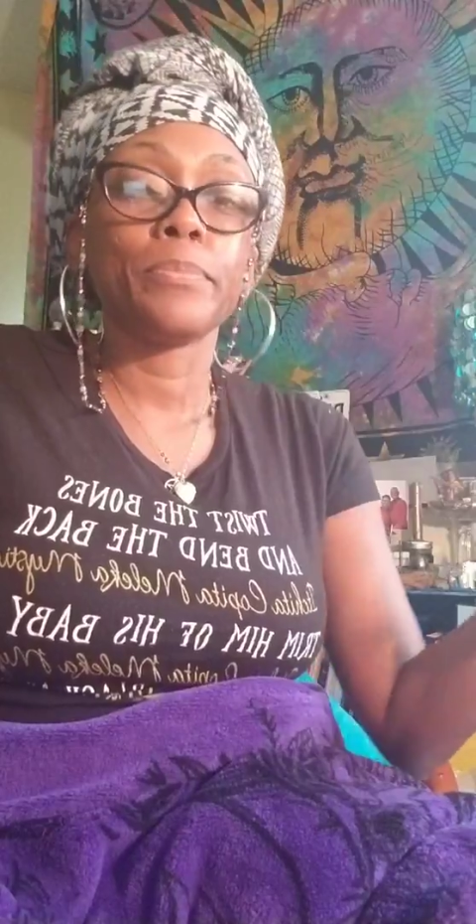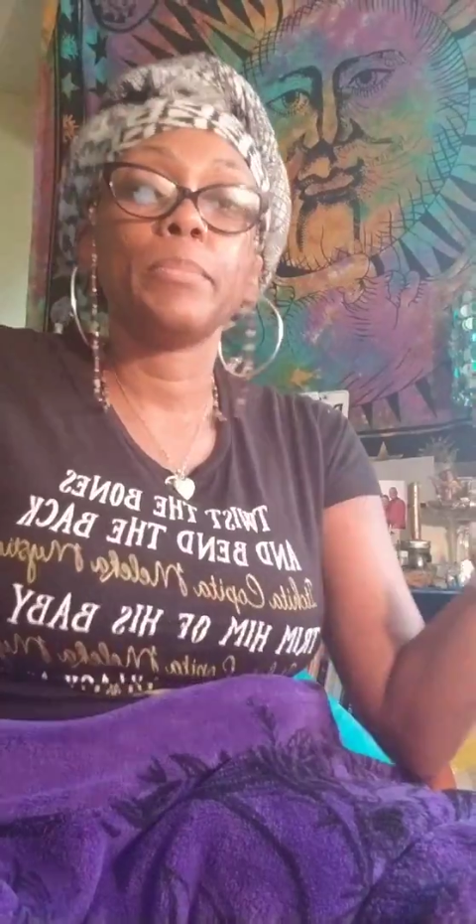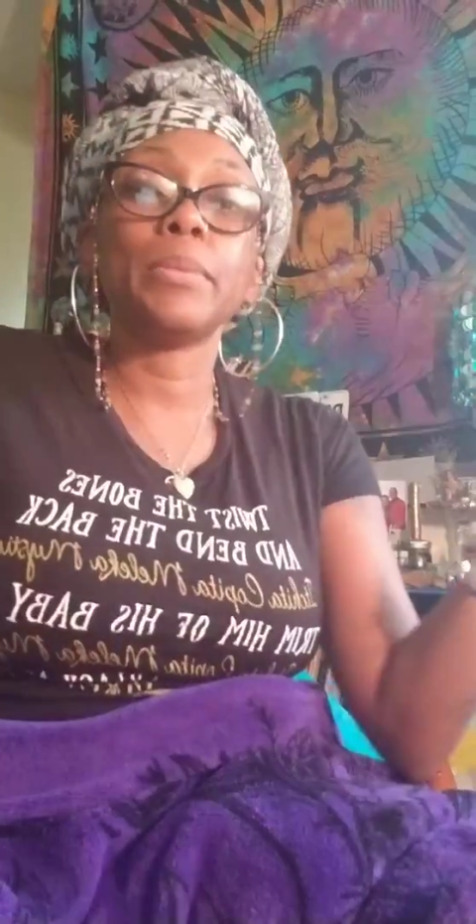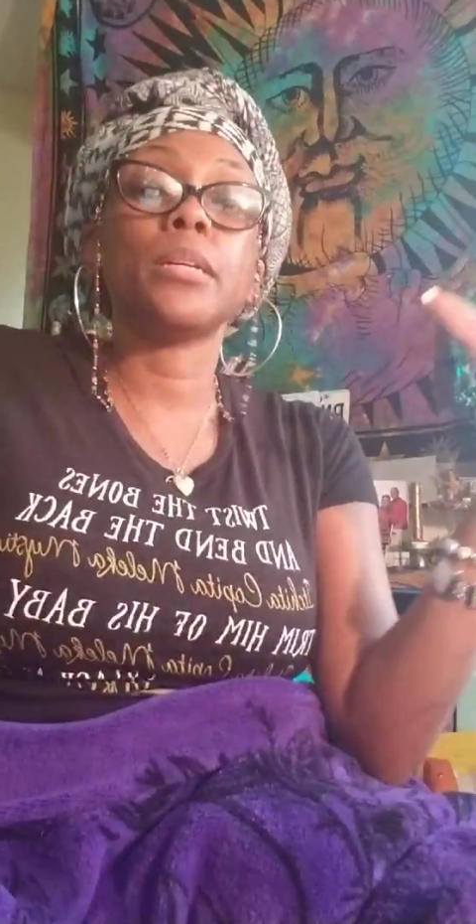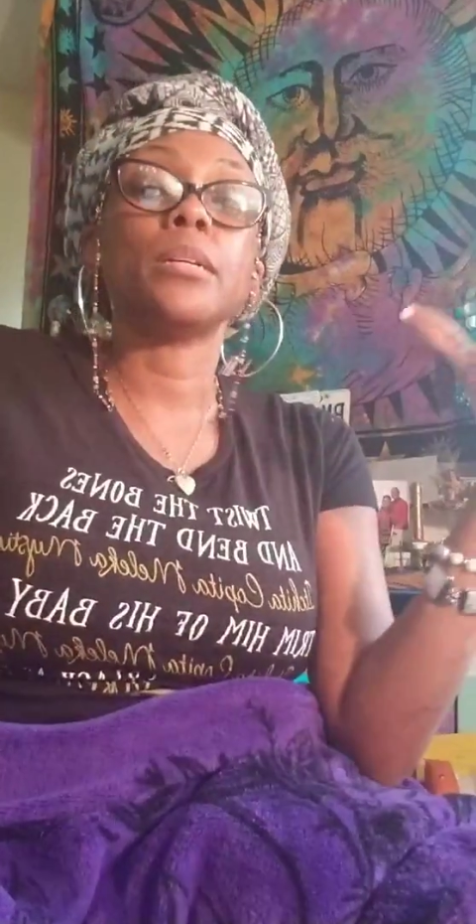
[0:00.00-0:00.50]

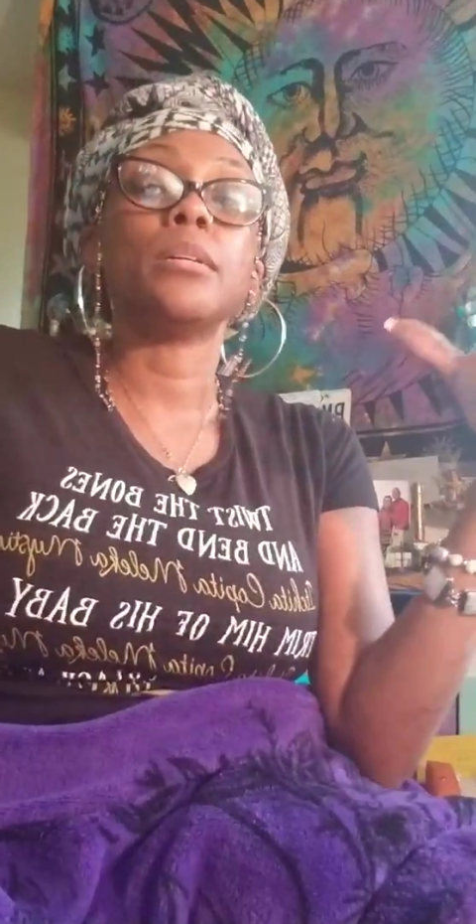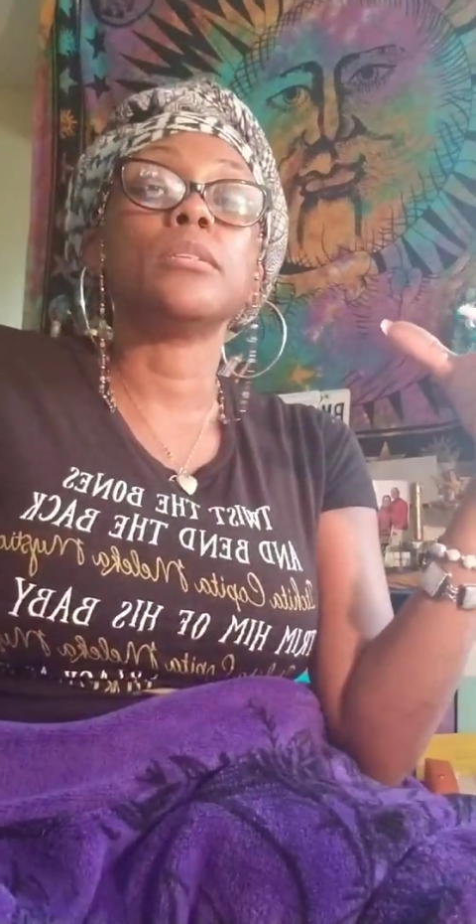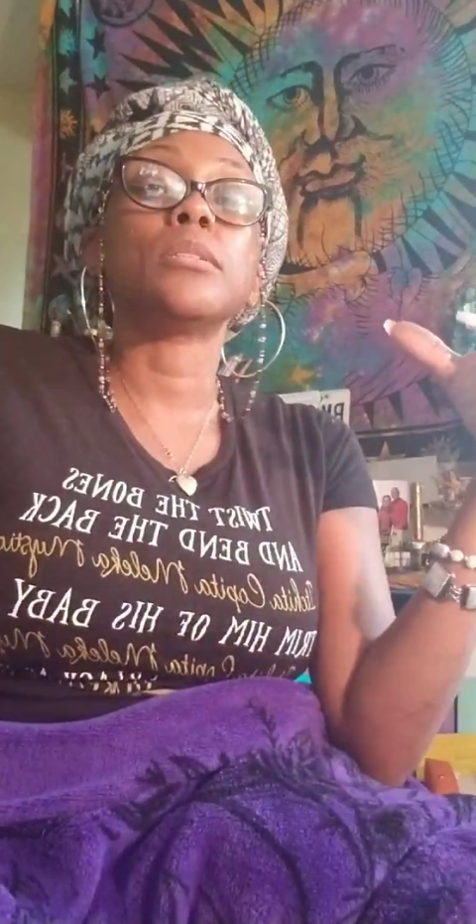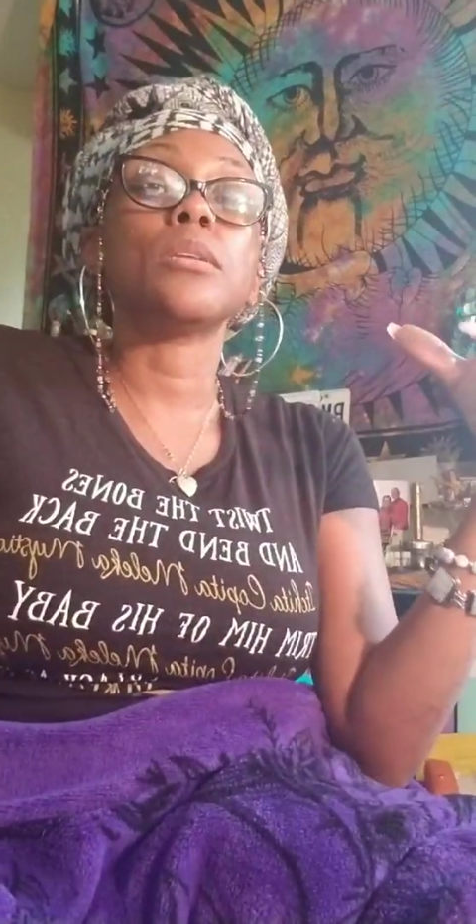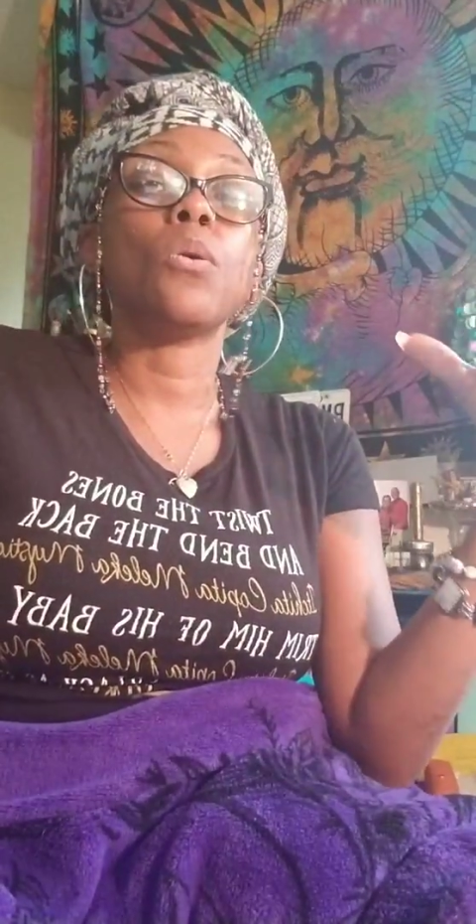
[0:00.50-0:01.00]

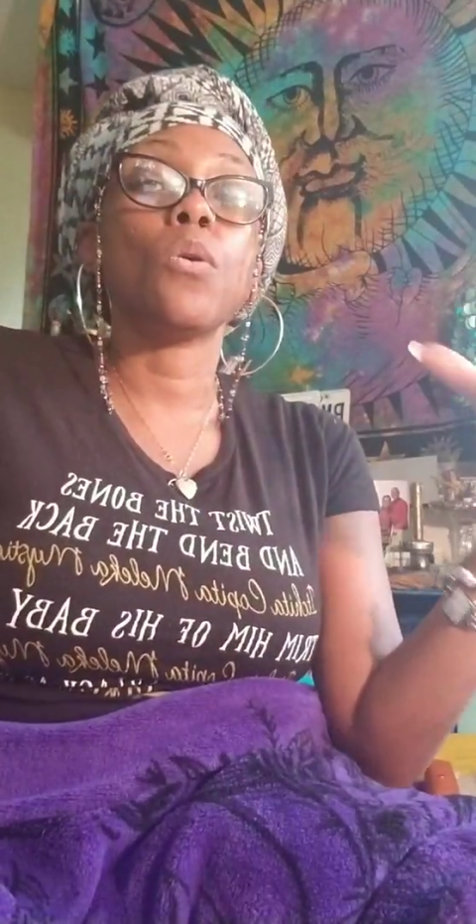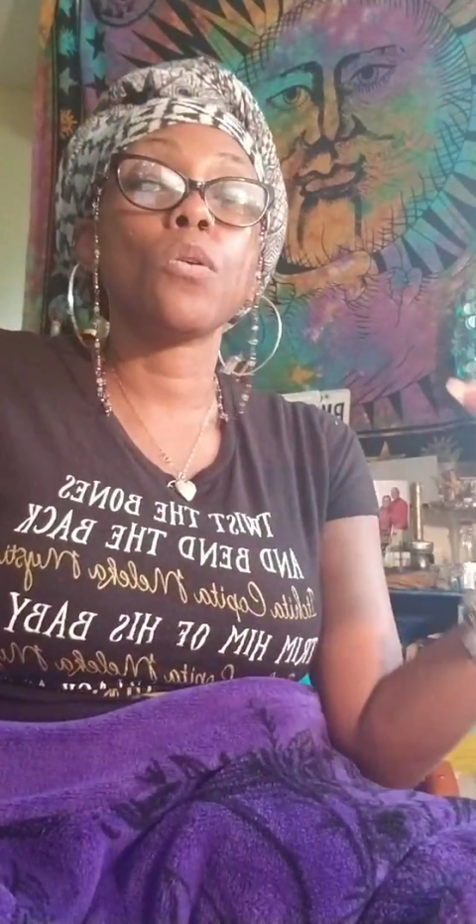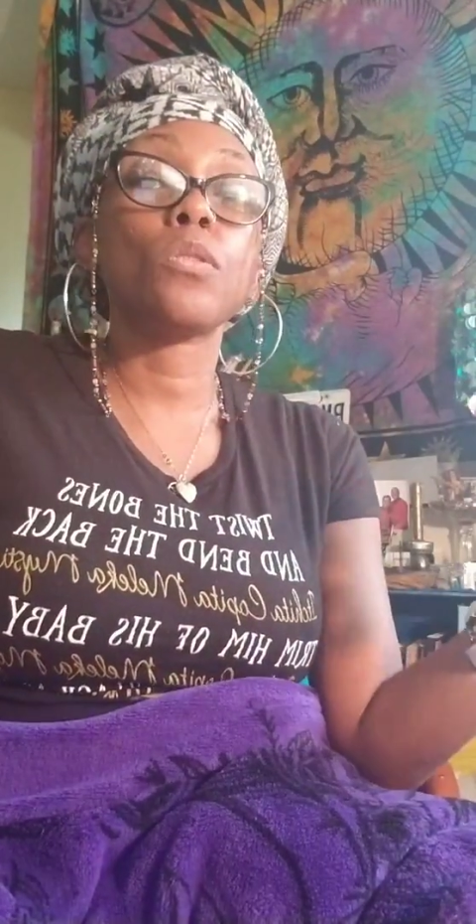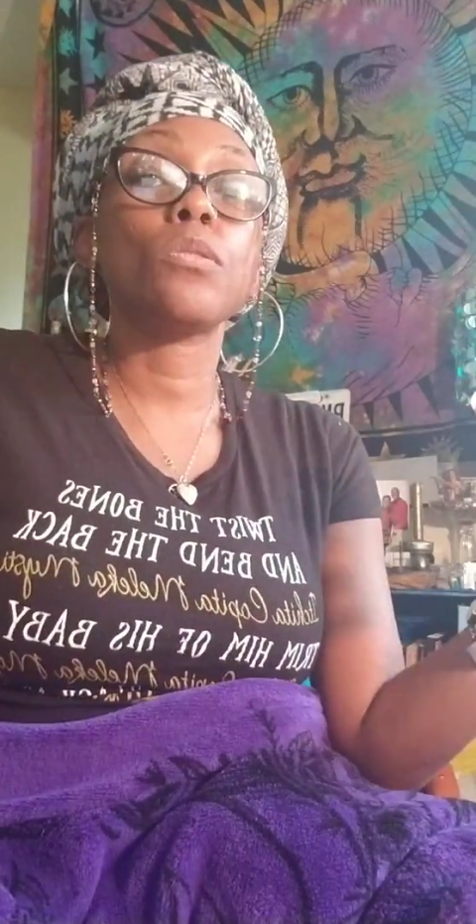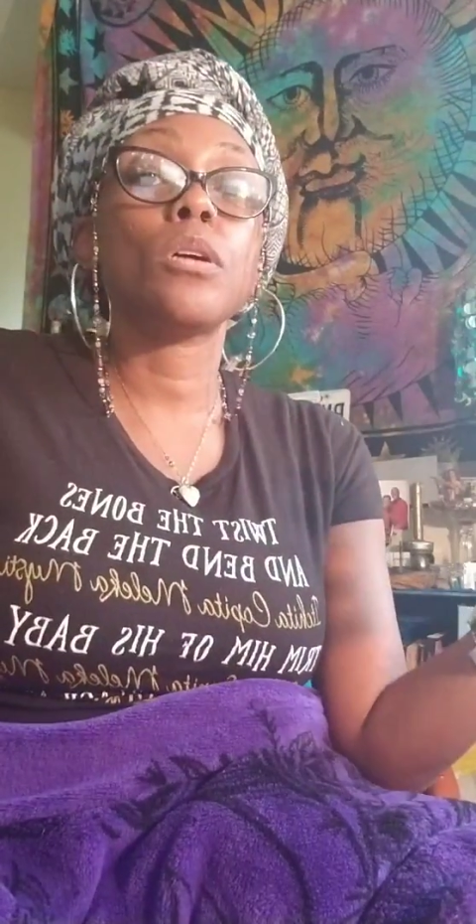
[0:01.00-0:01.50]
Because
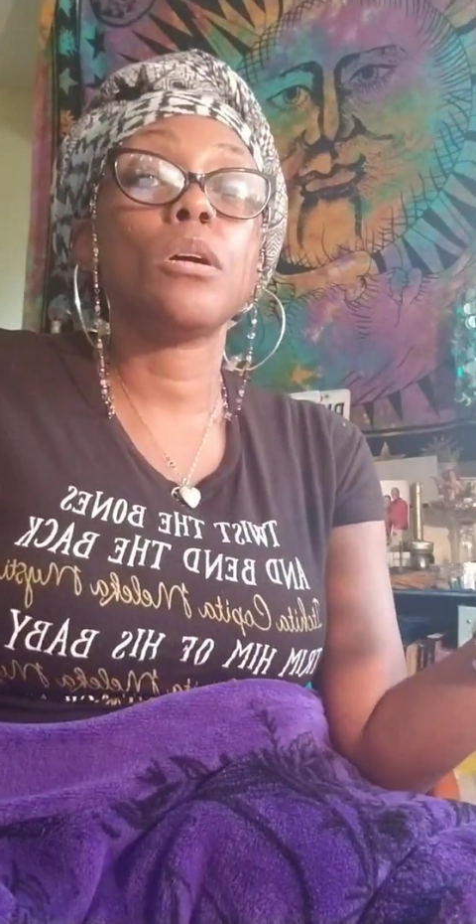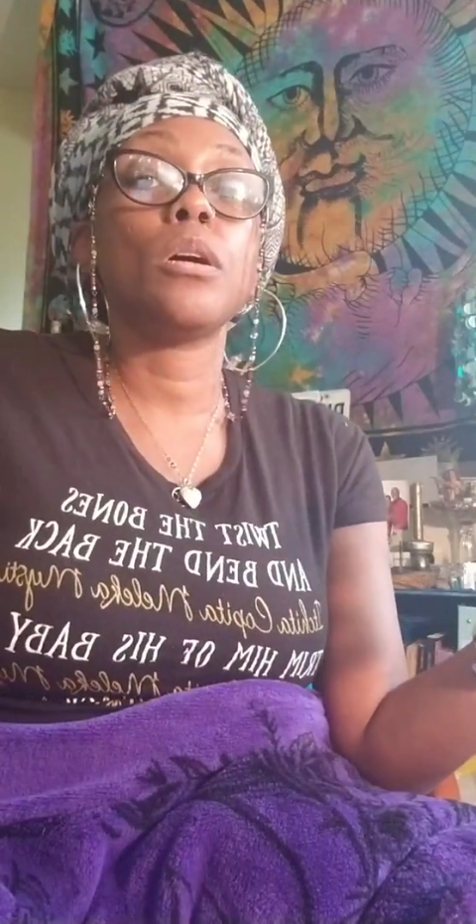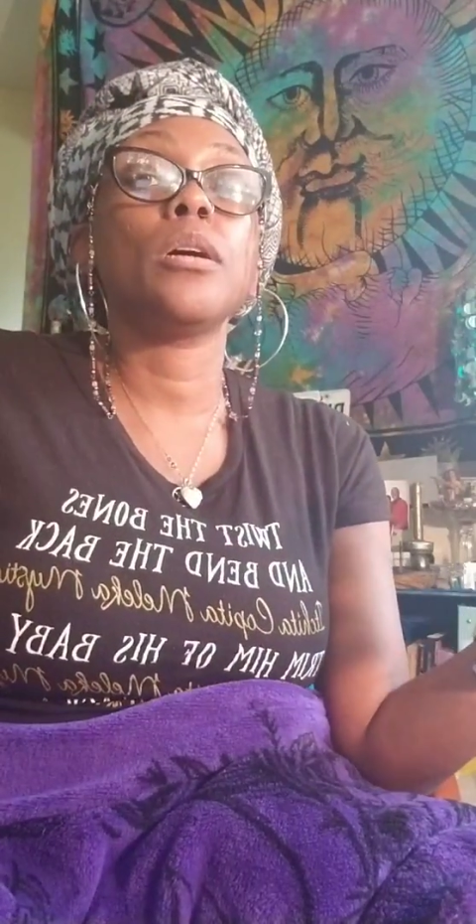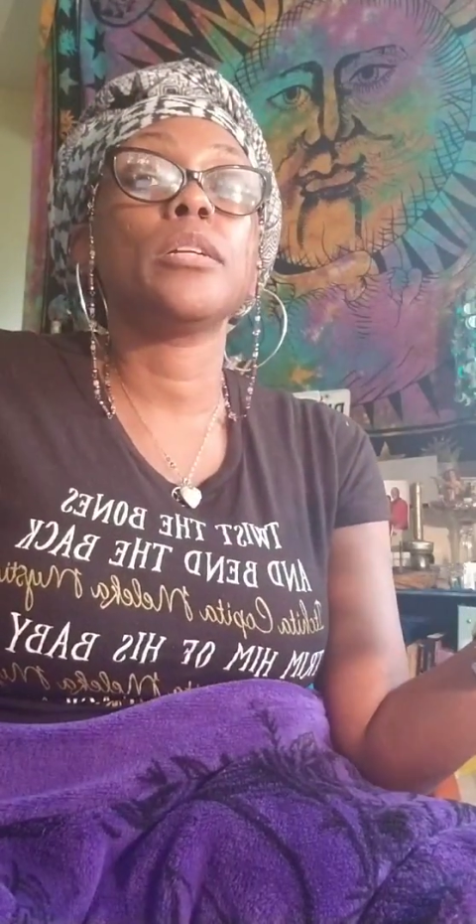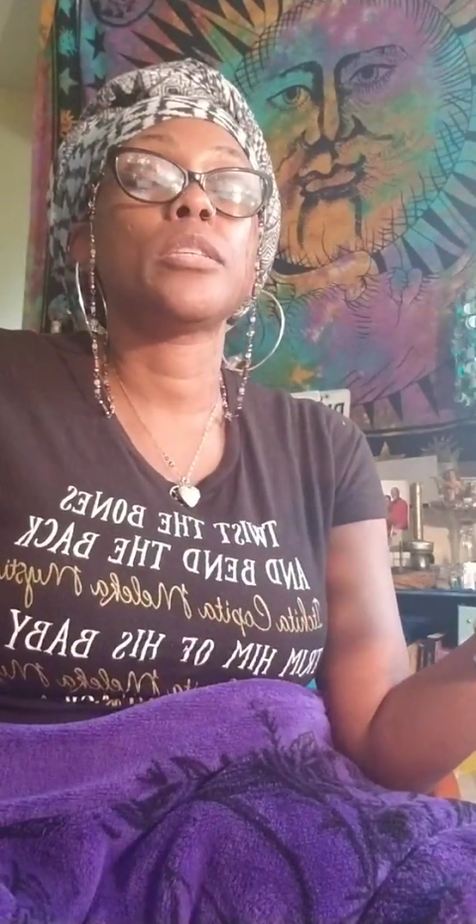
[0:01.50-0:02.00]
oracle
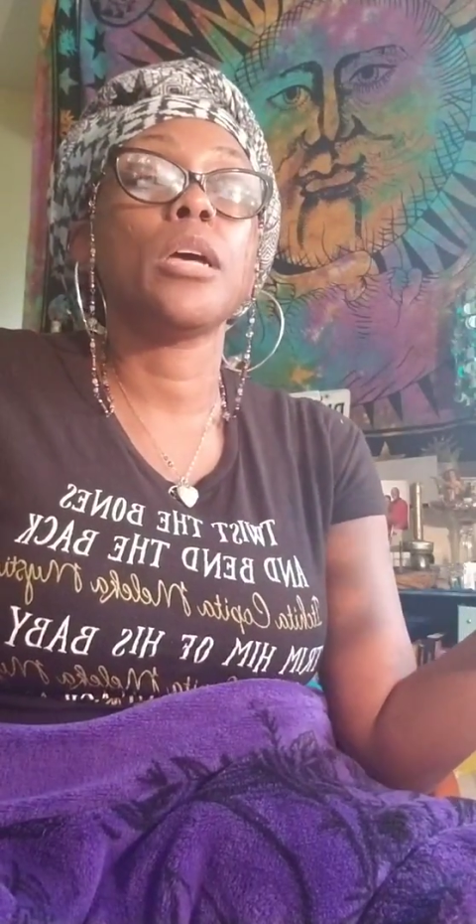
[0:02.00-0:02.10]
cards